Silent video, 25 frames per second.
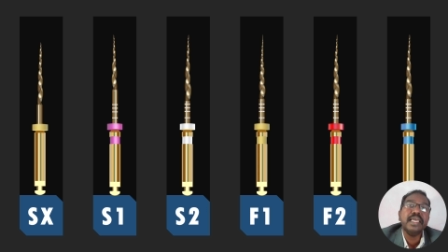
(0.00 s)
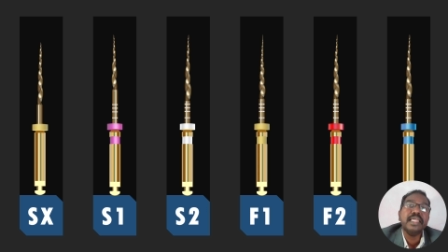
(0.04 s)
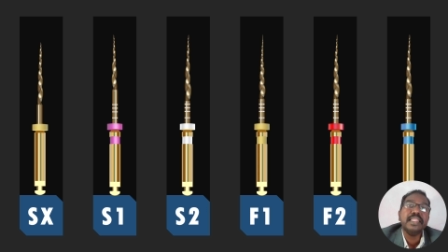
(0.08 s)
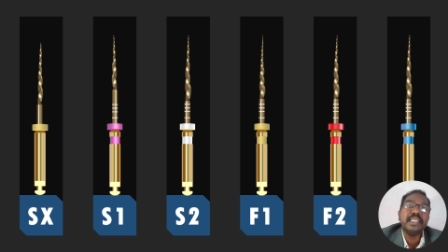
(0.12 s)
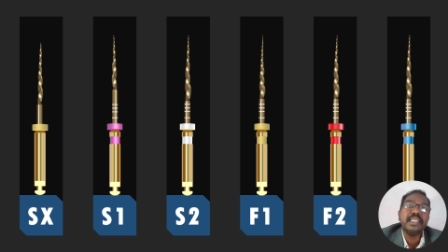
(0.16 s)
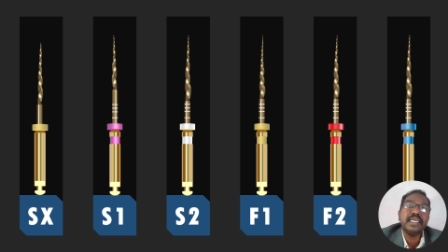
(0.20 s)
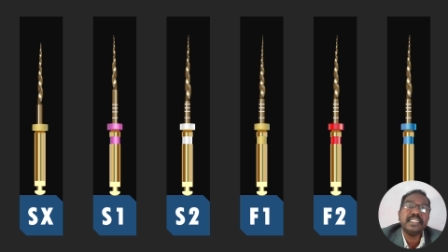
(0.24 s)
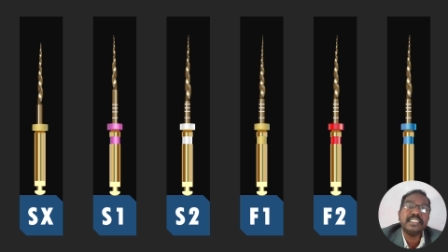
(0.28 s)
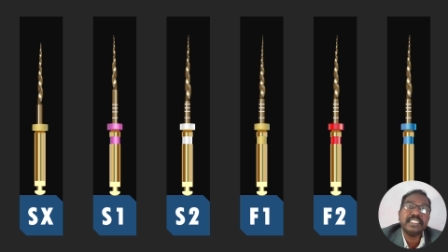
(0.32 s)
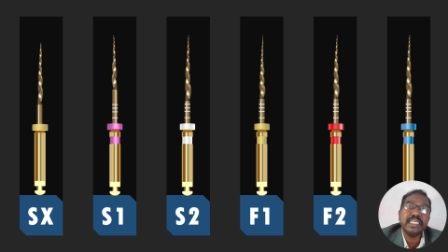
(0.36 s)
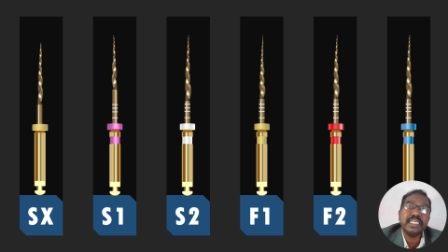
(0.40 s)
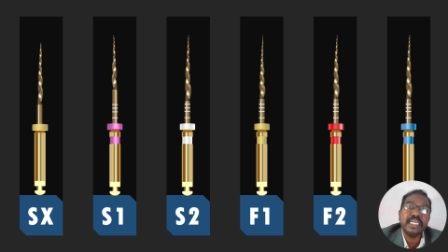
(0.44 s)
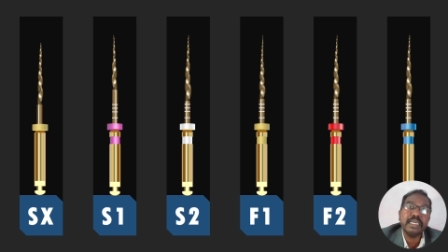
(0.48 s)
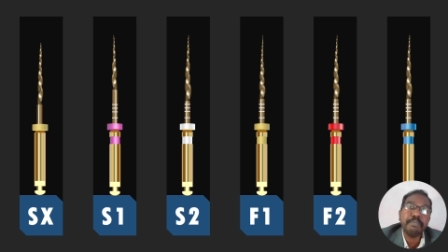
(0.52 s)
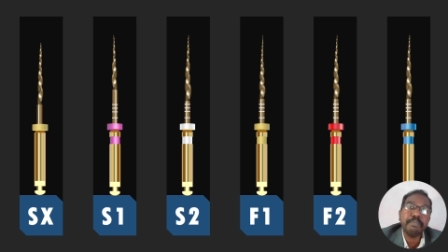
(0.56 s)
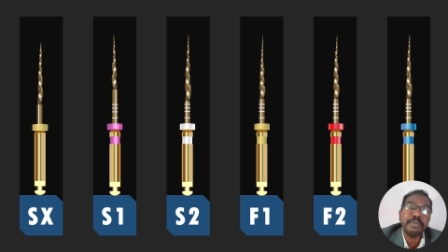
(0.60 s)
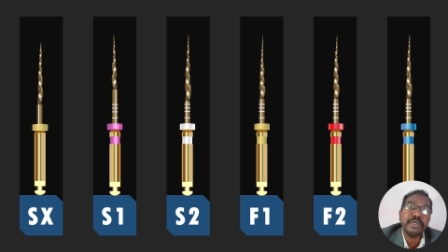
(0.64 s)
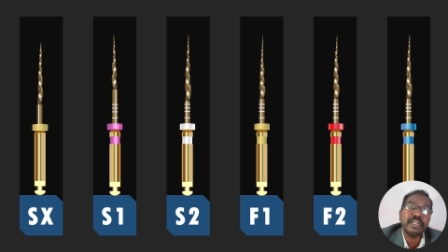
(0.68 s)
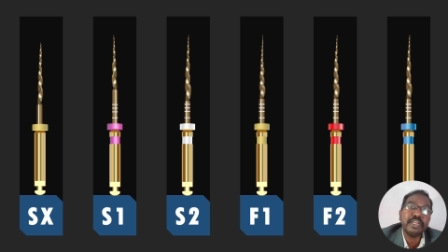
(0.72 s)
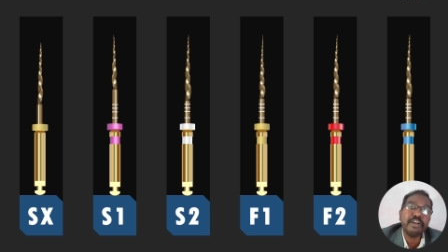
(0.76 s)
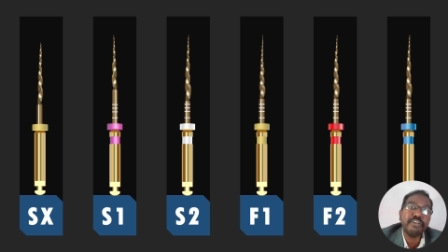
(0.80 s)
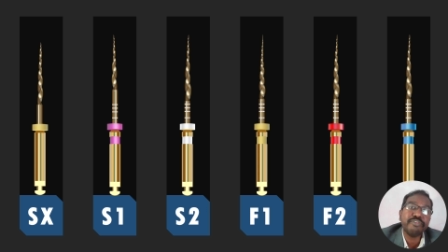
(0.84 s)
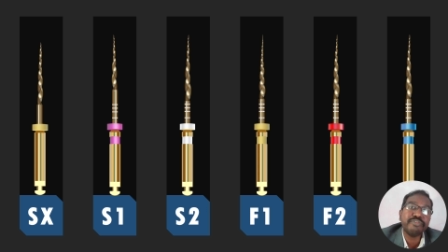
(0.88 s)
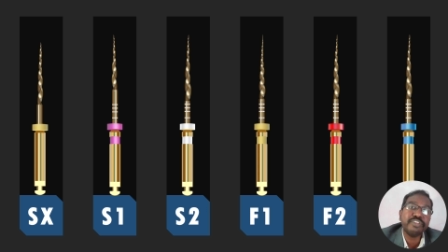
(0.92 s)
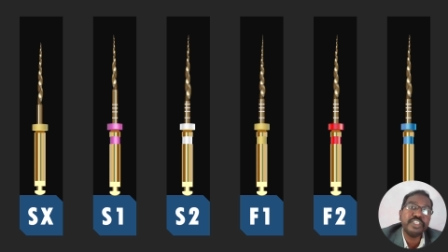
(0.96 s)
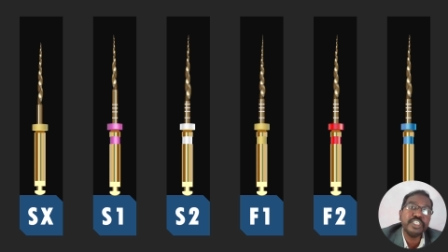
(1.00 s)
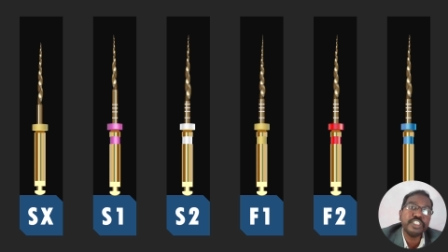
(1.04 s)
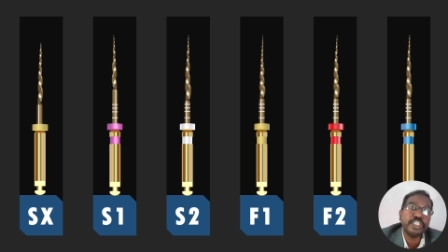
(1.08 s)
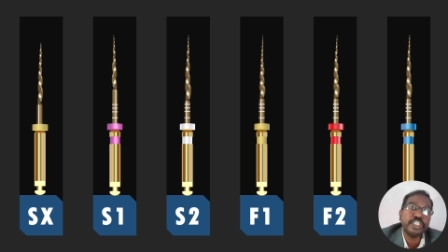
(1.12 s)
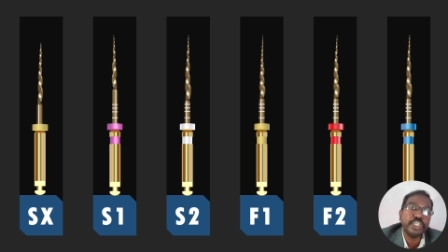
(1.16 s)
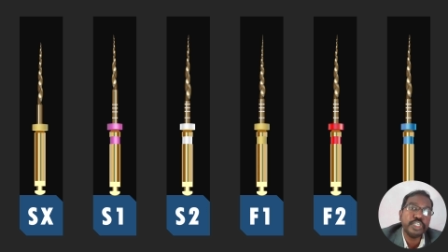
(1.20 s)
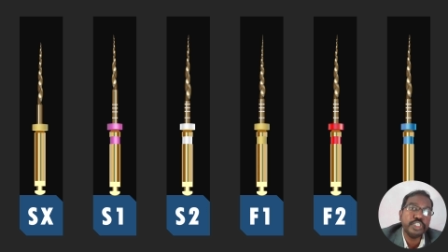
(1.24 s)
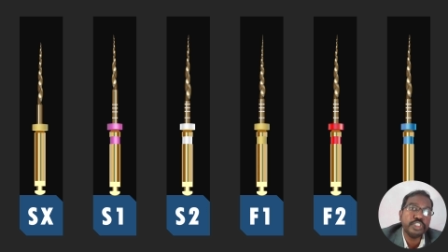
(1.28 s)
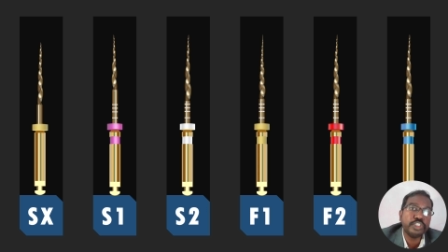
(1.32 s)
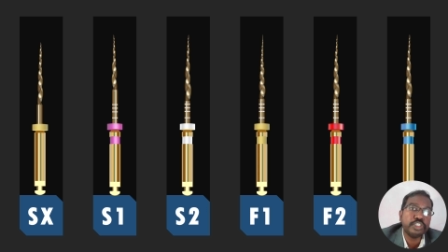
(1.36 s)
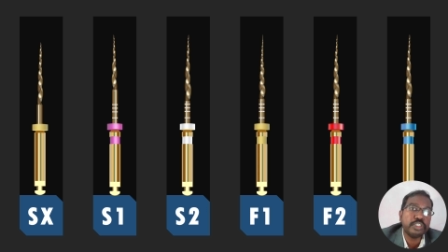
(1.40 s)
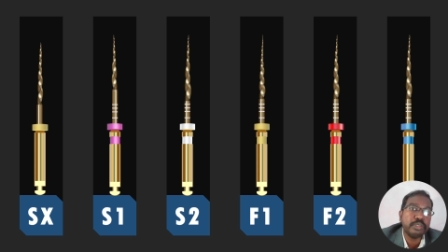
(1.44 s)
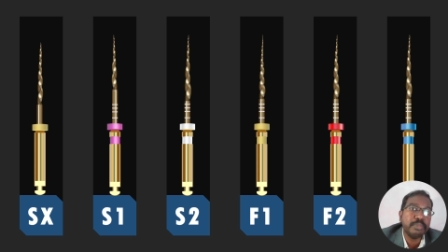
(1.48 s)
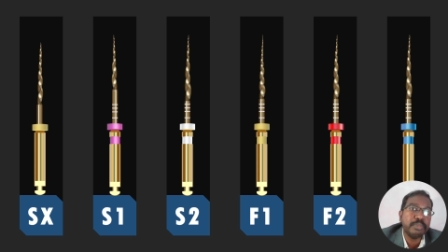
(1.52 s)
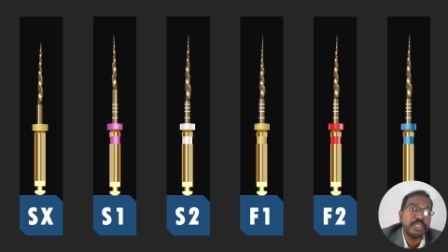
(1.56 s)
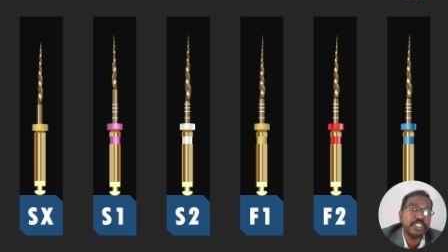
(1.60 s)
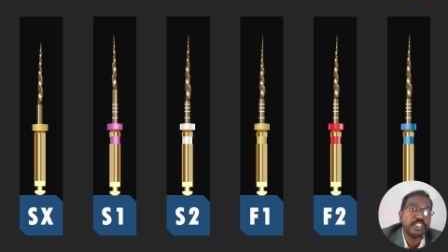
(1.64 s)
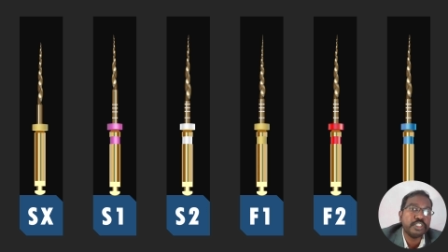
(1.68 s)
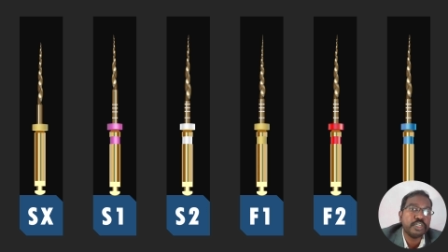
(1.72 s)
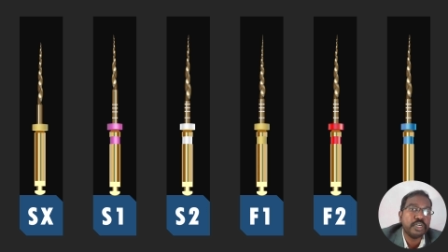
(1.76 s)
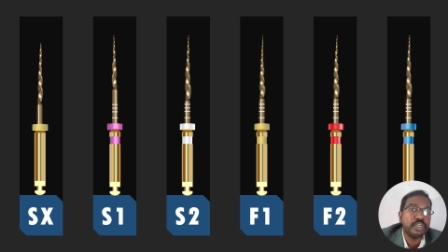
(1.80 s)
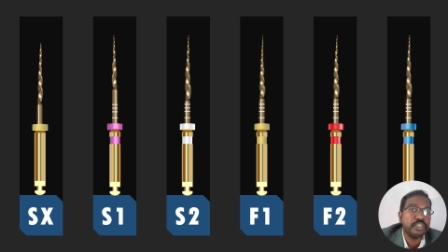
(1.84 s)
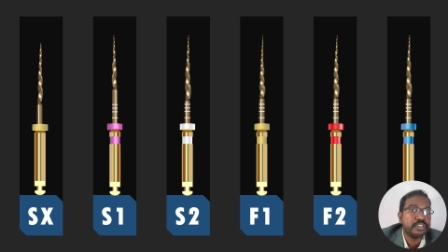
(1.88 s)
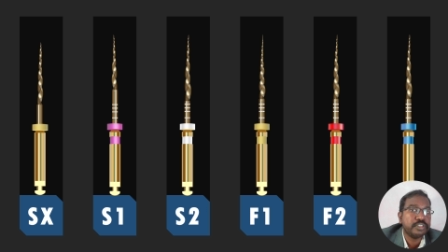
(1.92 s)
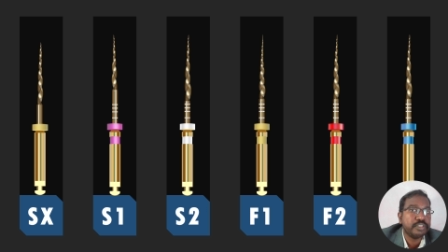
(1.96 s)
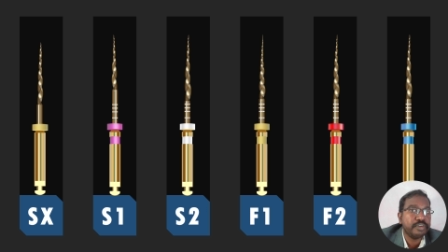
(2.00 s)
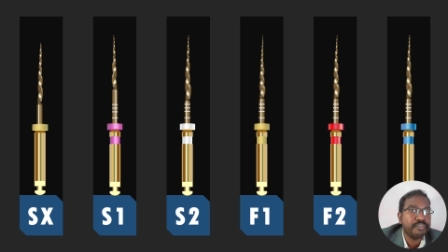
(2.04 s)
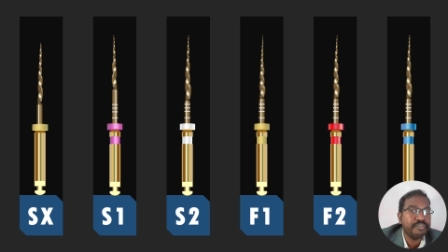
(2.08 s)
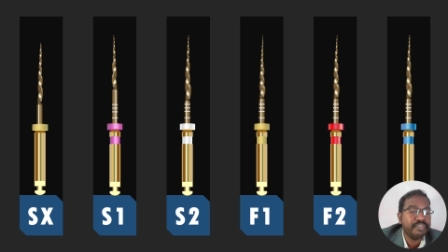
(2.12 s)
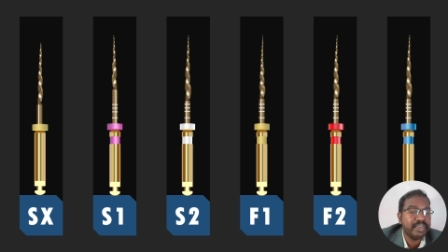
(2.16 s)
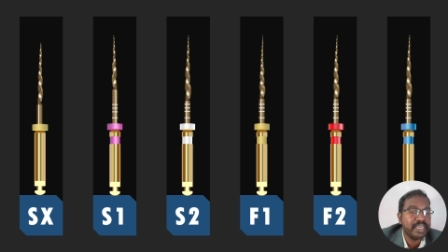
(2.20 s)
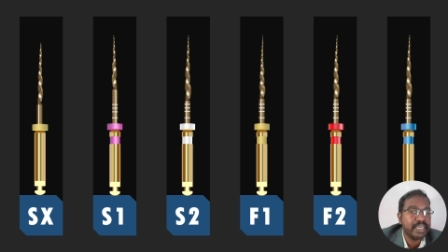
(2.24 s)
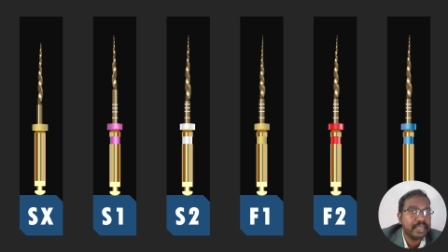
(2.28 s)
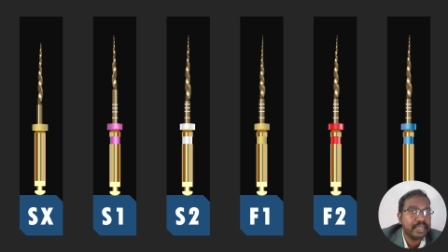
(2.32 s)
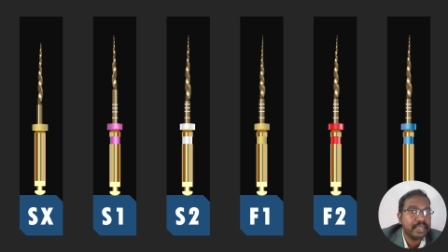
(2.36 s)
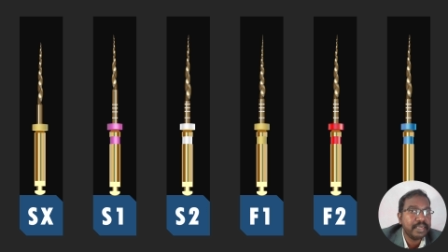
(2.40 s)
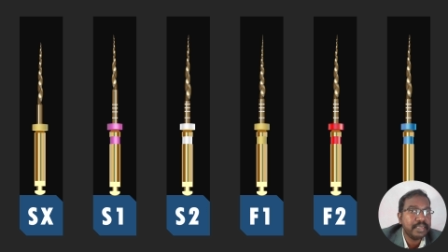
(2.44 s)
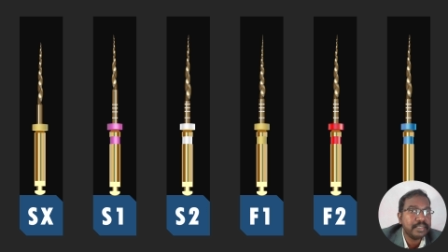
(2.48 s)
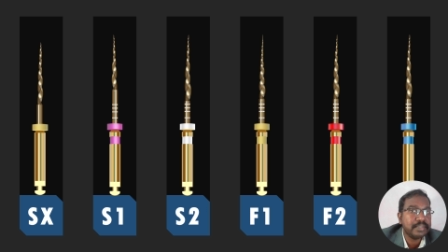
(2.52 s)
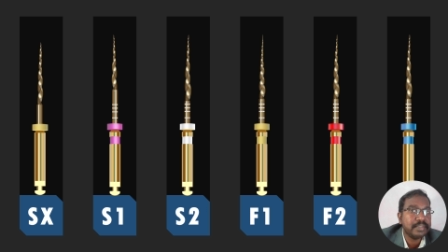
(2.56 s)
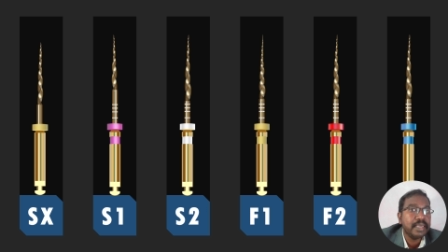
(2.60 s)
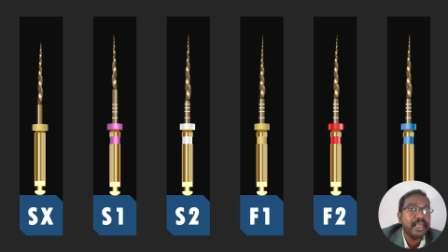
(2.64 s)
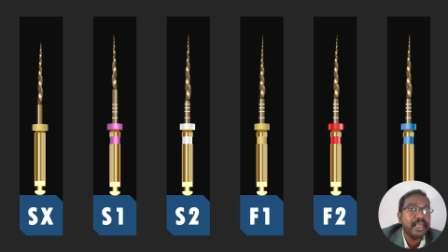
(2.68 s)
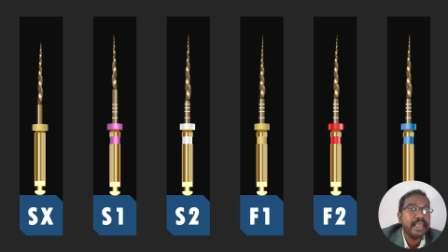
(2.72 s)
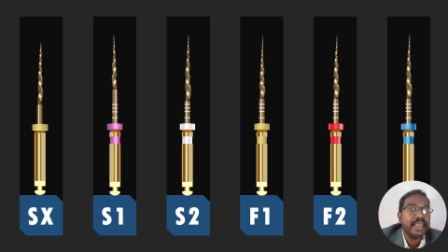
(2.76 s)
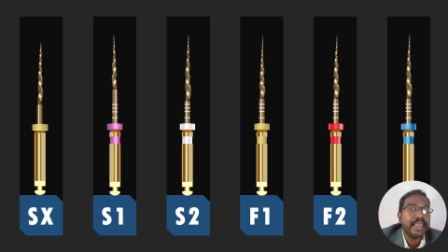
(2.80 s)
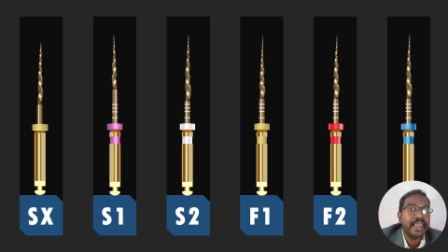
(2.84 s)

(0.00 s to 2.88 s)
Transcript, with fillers: The taper of these instruments also varies.